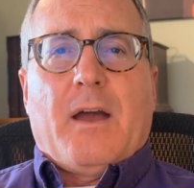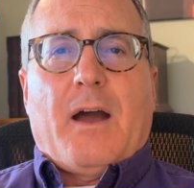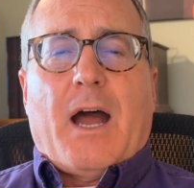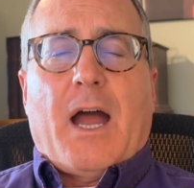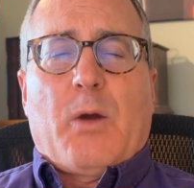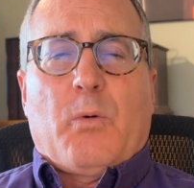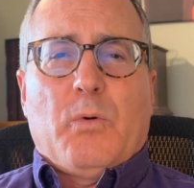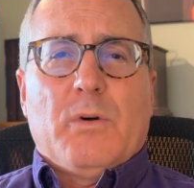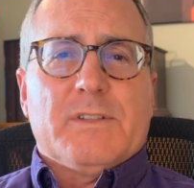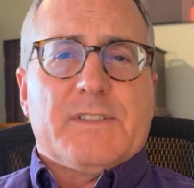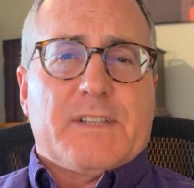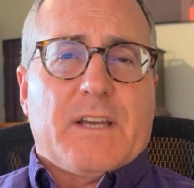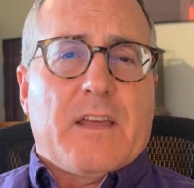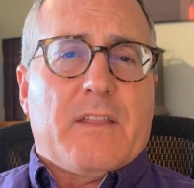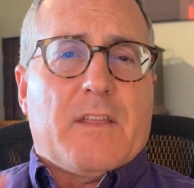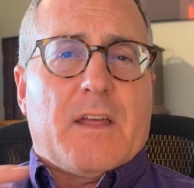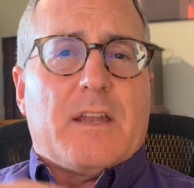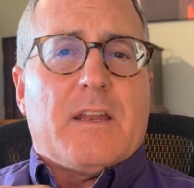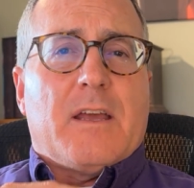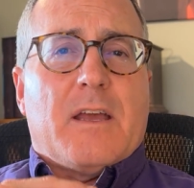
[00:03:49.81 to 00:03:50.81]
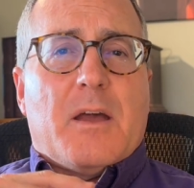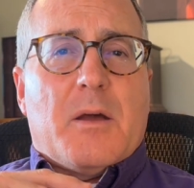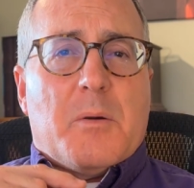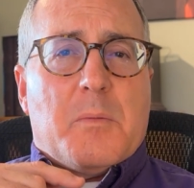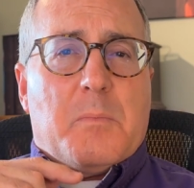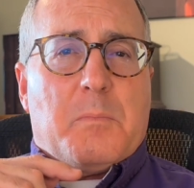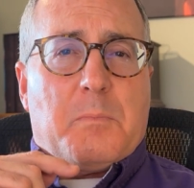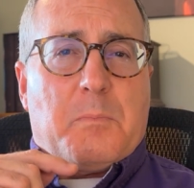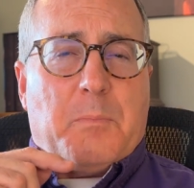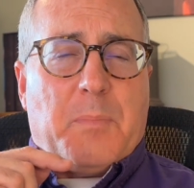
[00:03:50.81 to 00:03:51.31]
I will say that
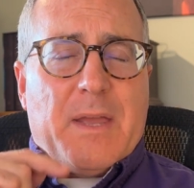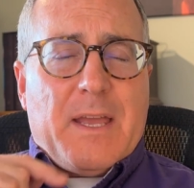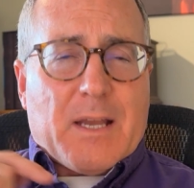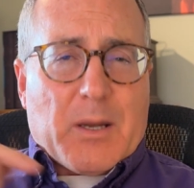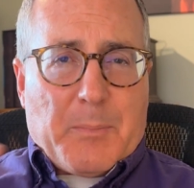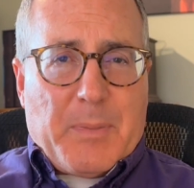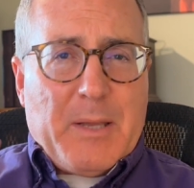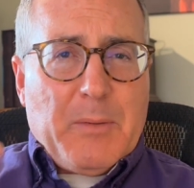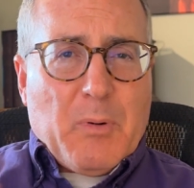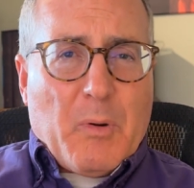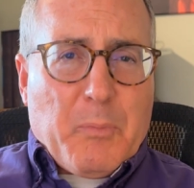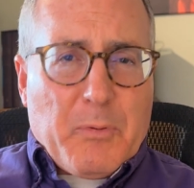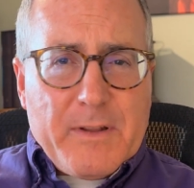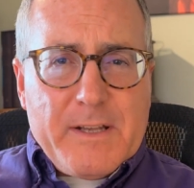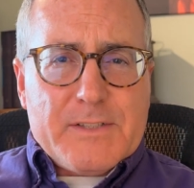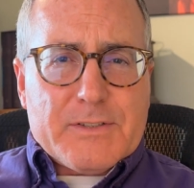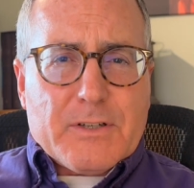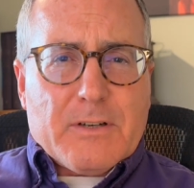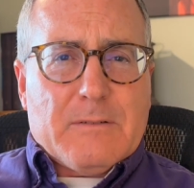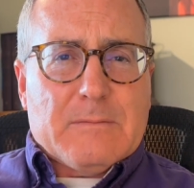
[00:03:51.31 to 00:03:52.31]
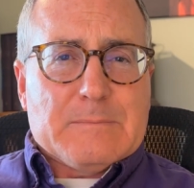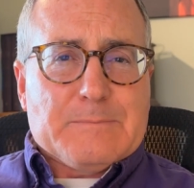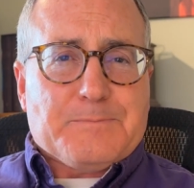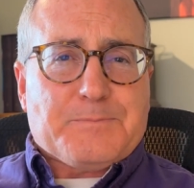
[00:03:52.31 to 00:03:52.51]
being a people pleaser,